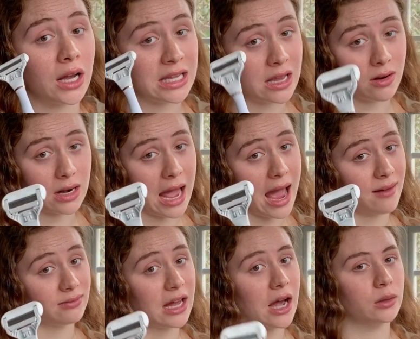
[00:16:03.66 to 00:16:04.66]
year and a
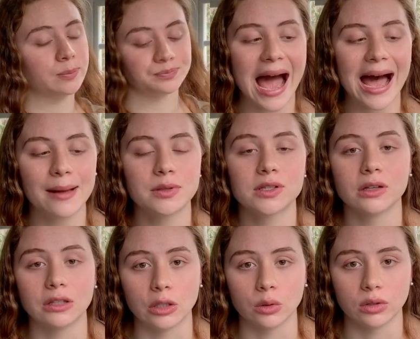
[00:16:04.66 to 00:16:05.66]
half now.
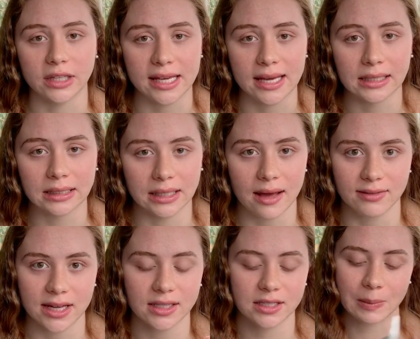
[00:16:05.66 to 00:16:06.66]
Absolutely love
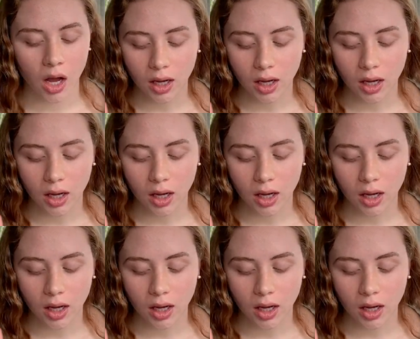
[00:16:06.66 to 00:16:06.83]
it.